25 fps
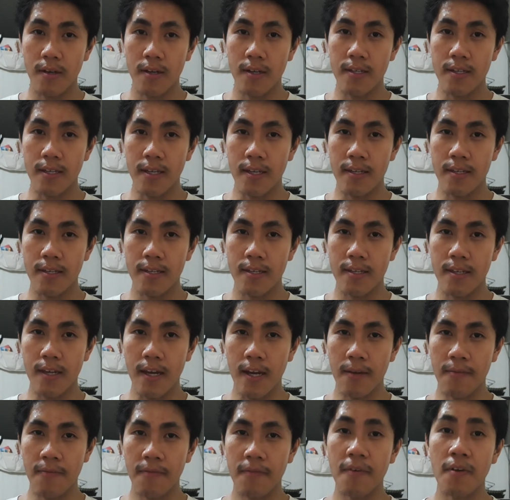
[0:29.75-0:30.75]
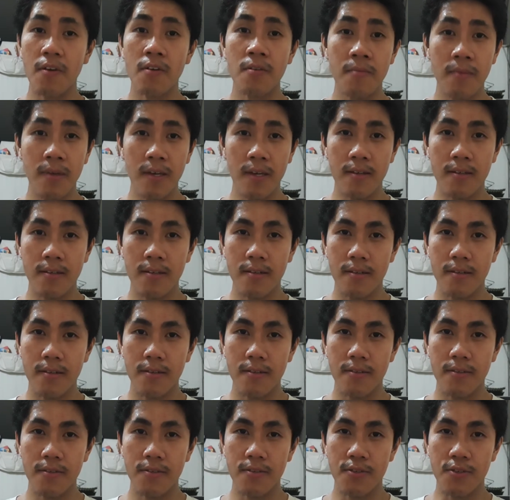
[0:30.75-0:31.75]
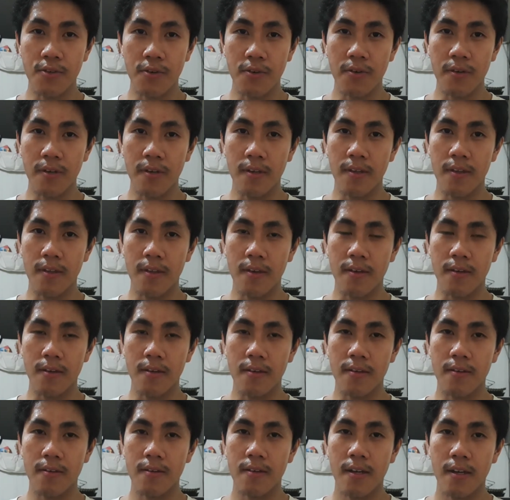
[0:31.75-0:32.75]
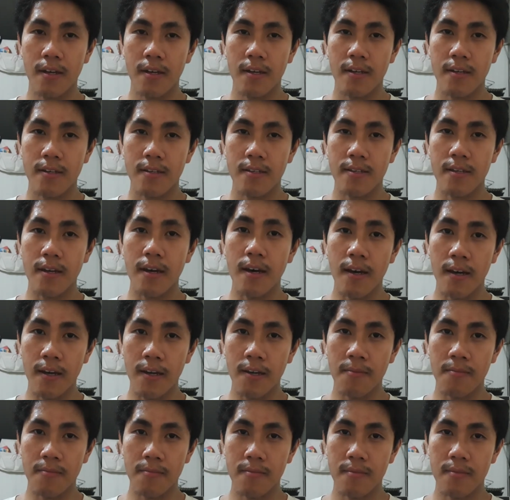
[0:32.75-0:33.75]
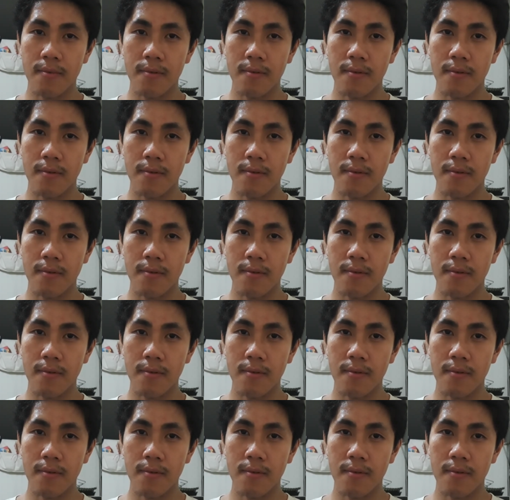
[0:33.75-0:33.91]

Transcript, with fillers: since I'm filming during the time